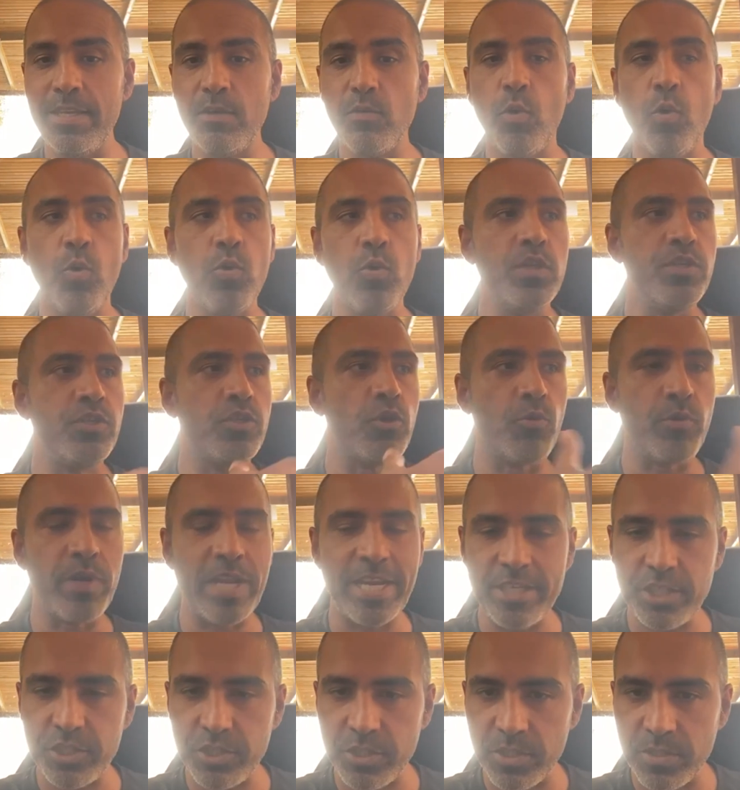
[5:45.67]
all the
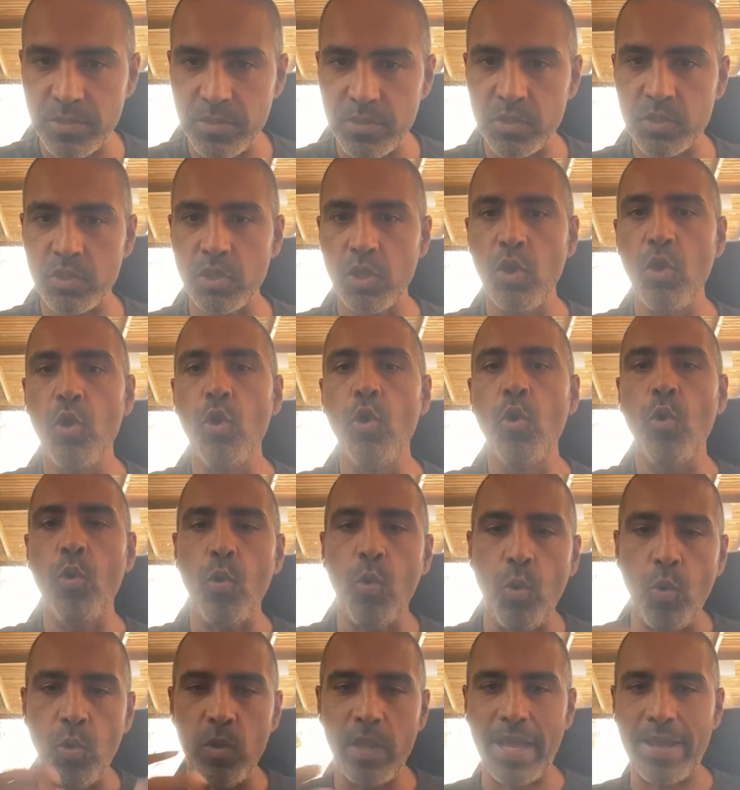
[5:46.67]
donations,
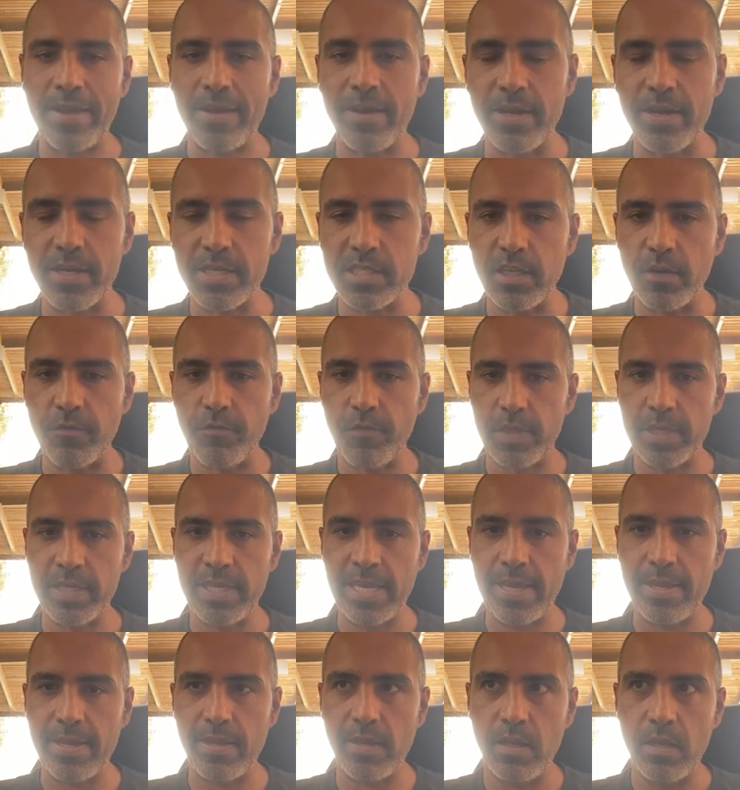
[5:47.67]
all that kind of stuff,
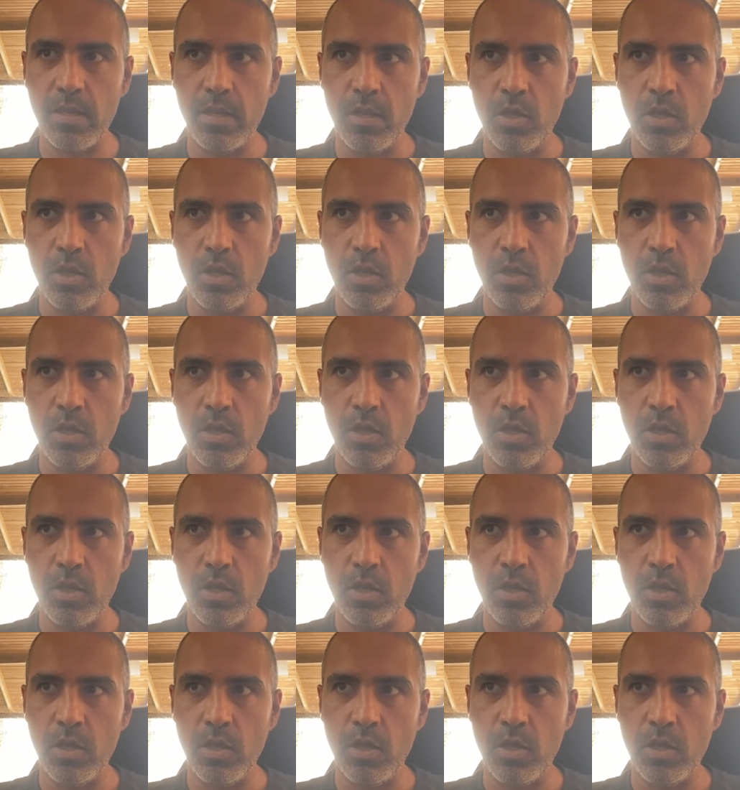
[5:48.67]
yet